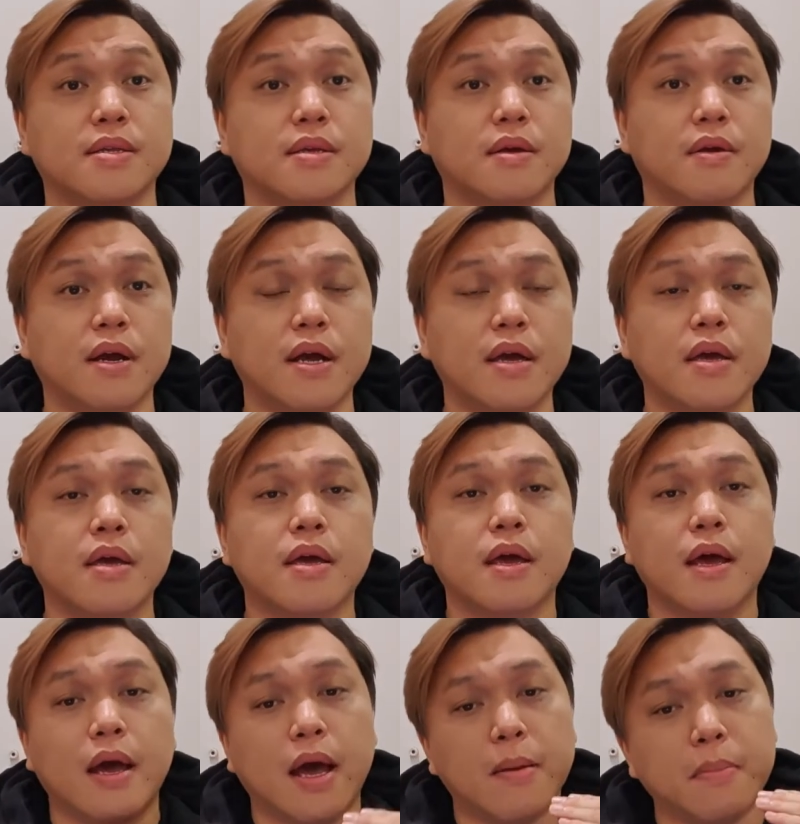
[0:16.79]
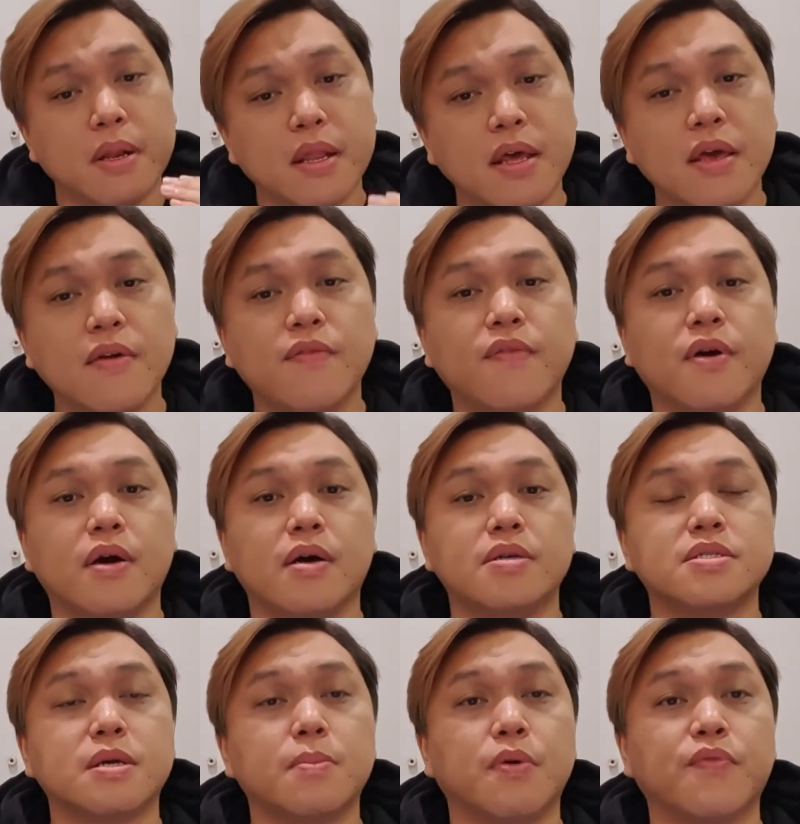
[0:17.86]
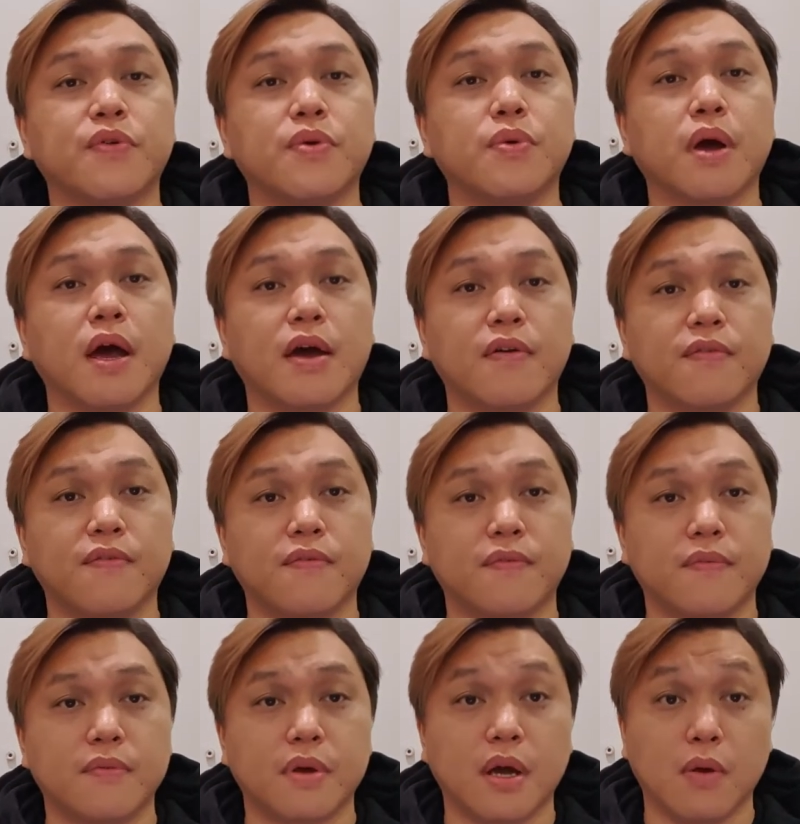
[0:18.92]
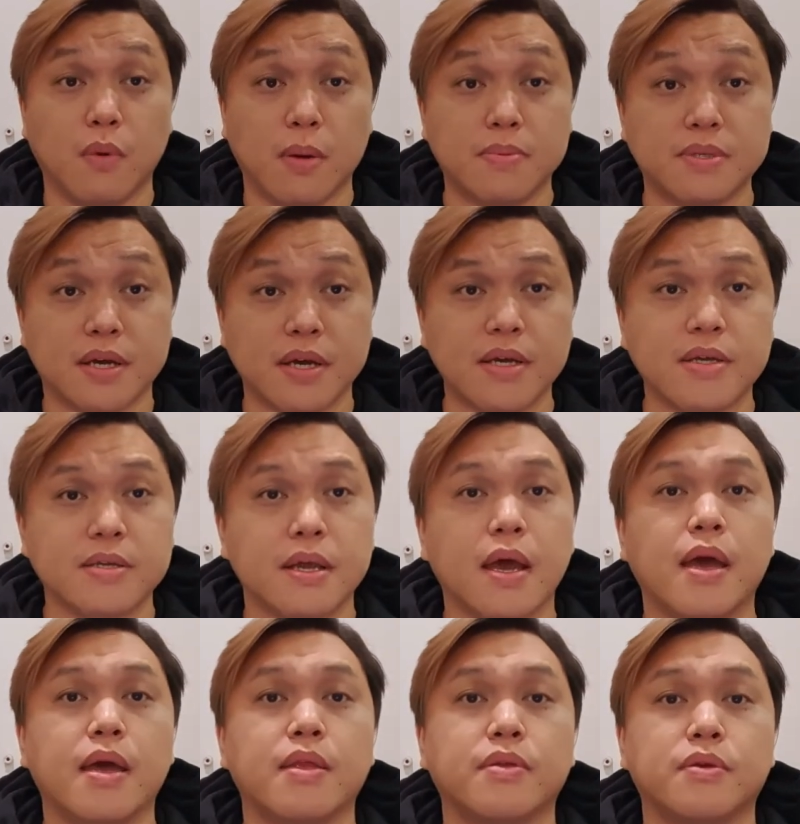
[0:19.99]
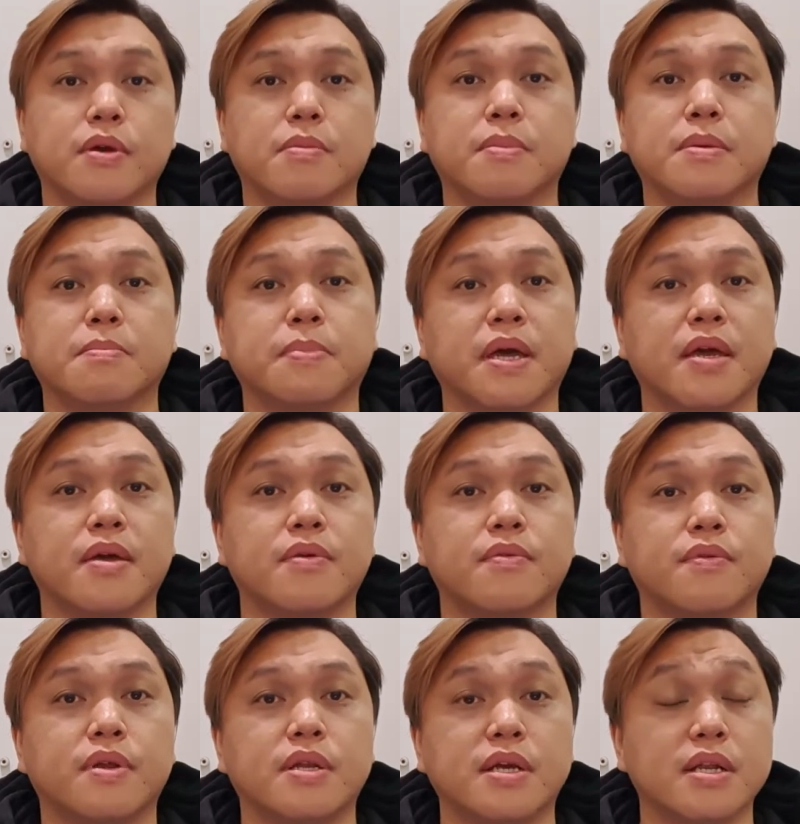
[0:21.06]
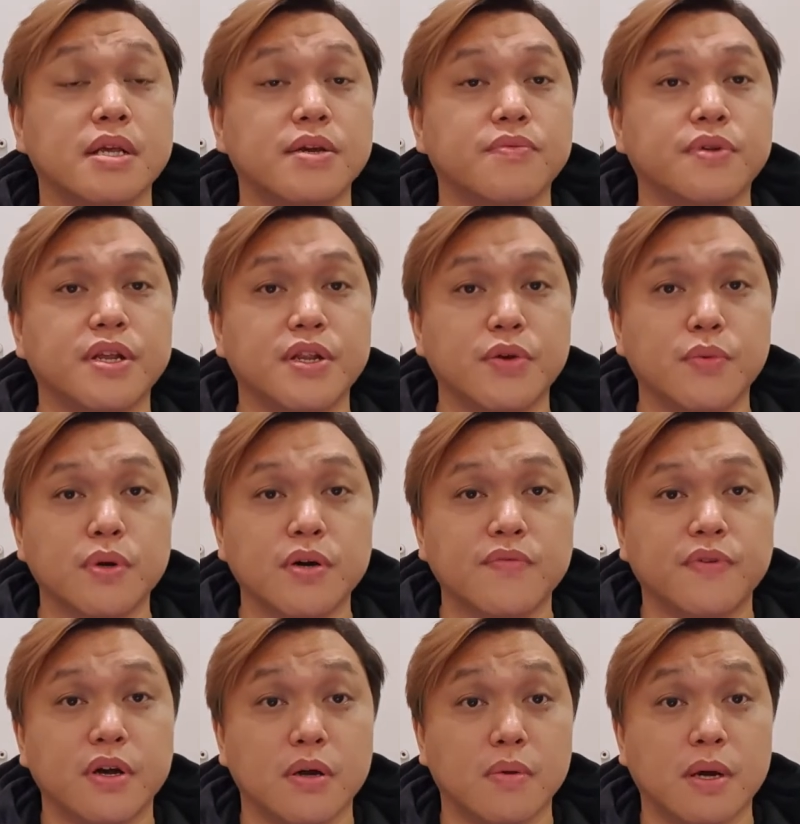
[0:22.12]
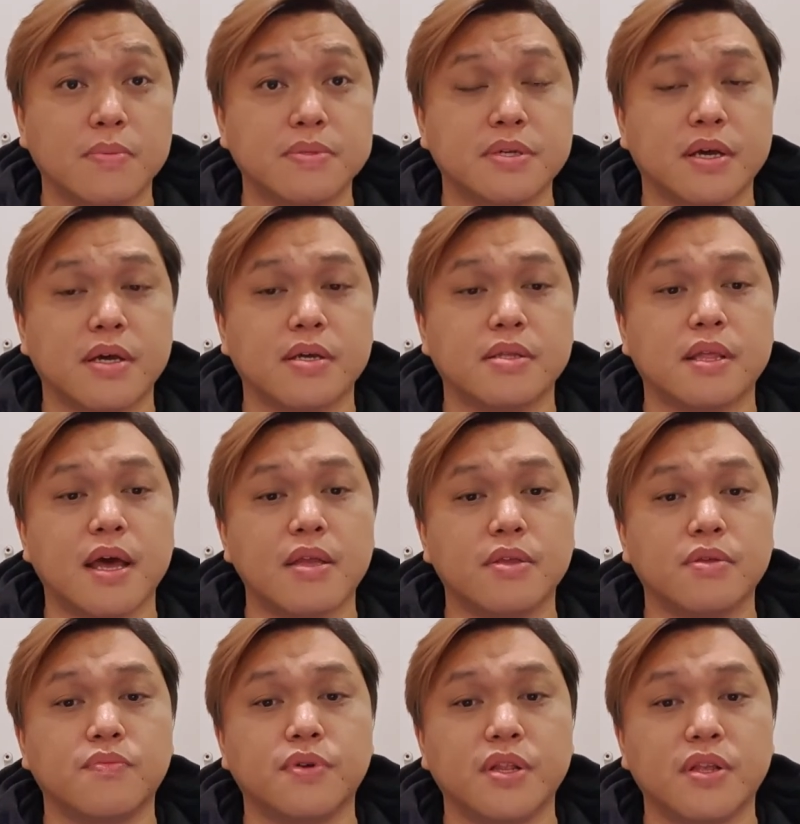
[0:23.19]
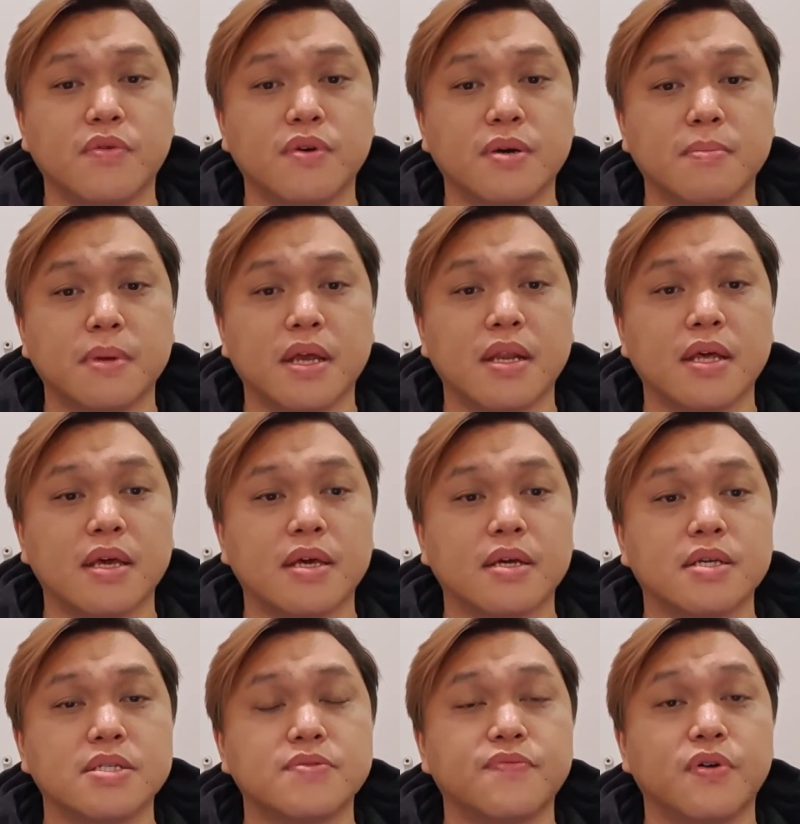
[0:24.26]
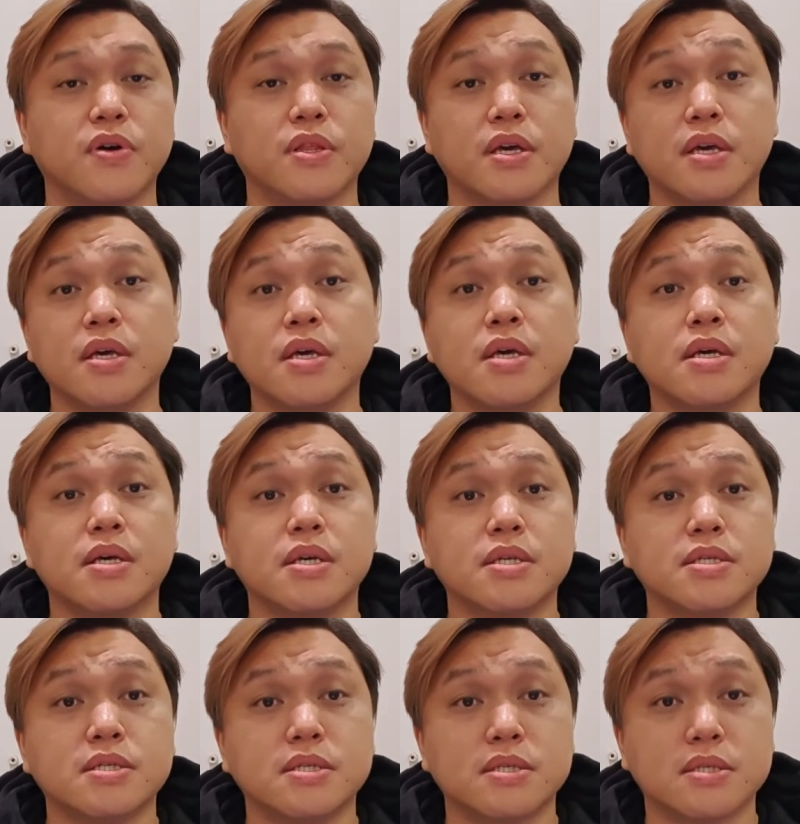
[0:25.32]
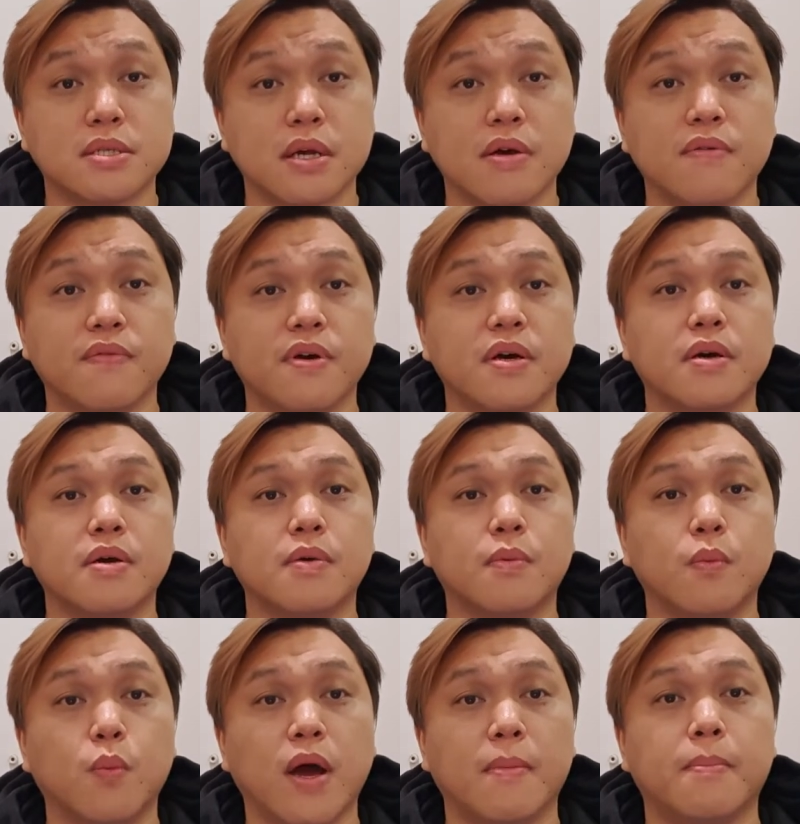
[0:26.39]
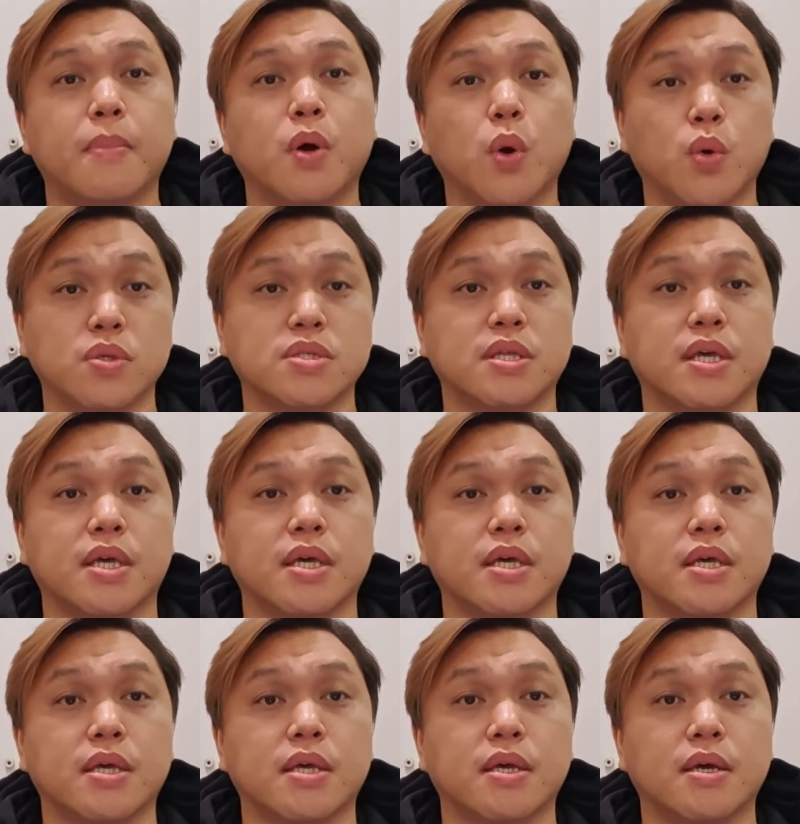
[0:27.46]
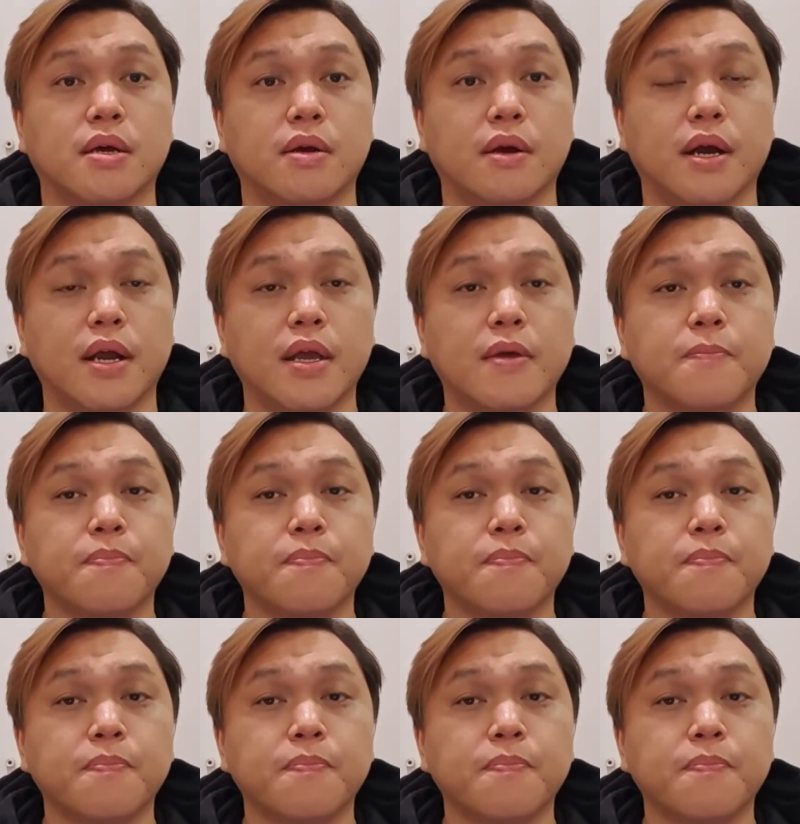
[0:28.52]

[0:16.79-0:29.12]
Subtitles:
All right, I believe some of you have a website and you have been paying yearly renewal for your website. That renewal mainly is for the server web hosting. All right,